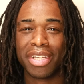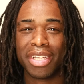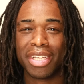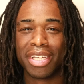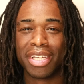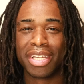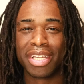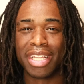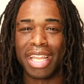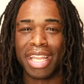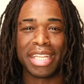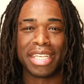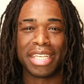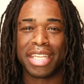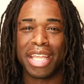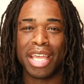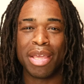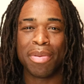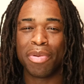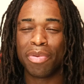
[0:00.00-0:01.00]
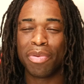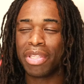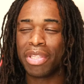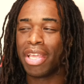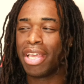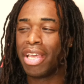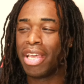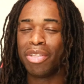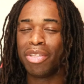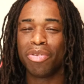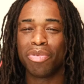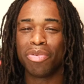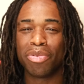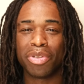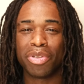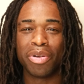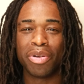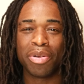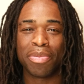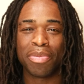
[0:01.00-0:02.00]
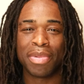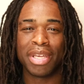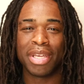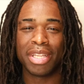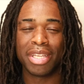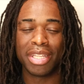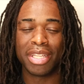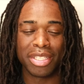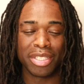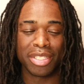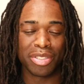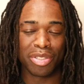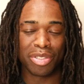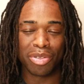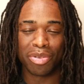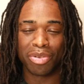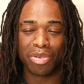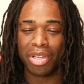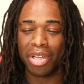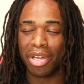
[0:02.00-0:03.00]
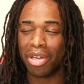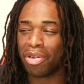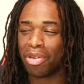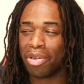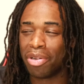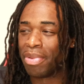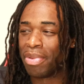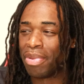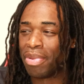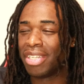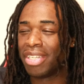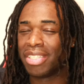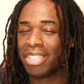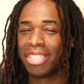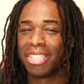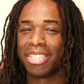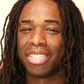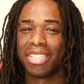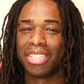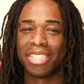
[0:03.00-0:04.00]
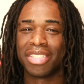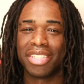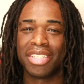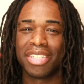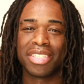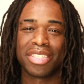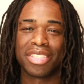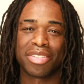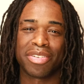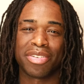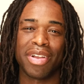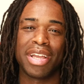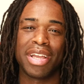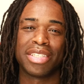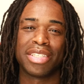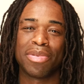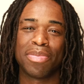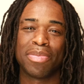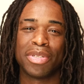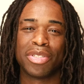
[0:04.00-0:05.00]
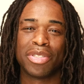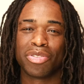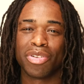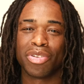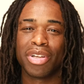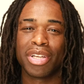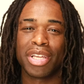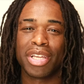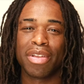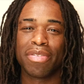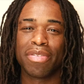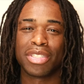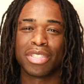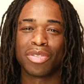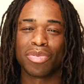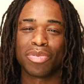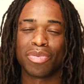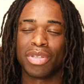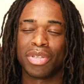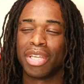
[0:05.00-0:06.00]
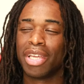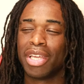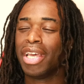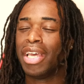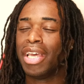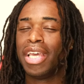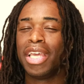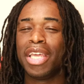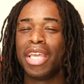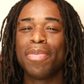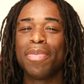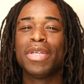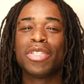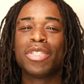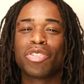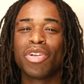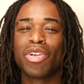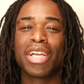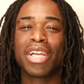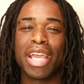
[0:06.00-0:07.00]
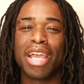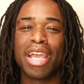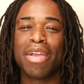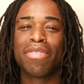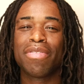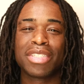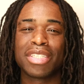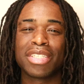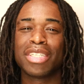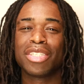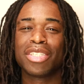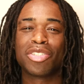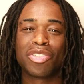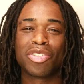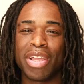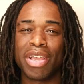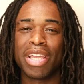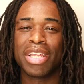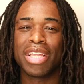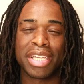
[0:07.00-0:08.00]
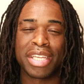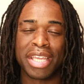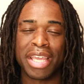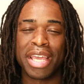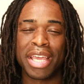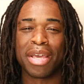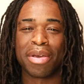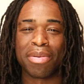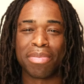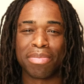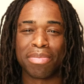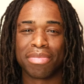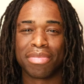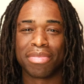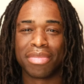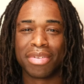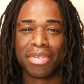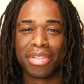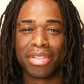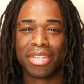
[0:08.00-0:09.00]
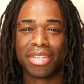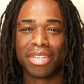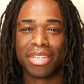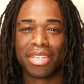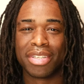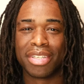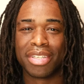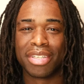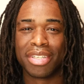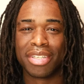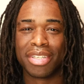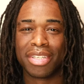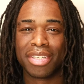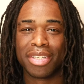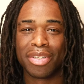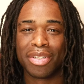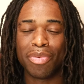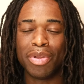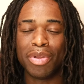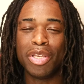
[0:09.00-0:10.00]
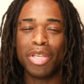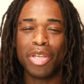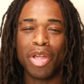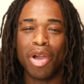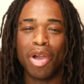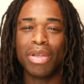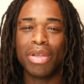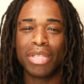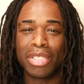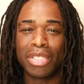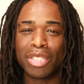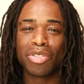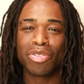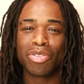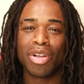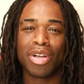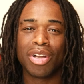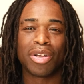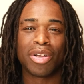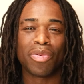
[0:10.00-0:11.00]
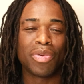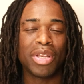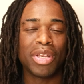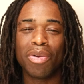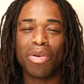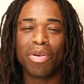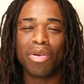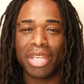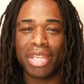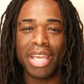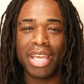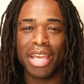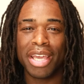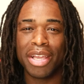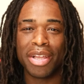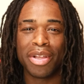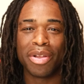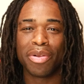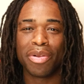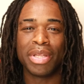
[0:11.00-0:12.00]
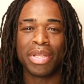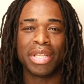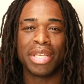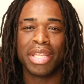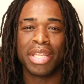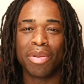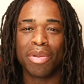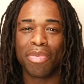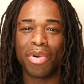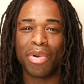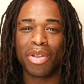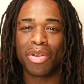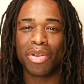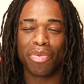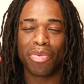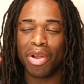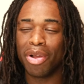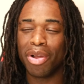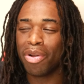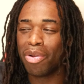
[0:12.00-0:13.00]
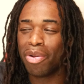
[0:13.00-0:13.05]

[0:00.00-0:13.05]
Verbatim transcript: Like, damn it, what the hell are you doing, man? Let this dude go, man. Jesus Christ, he been drunk ever since we. He been drunk ever since training camp. We know he's a drunk. We don't care. We need him on the road,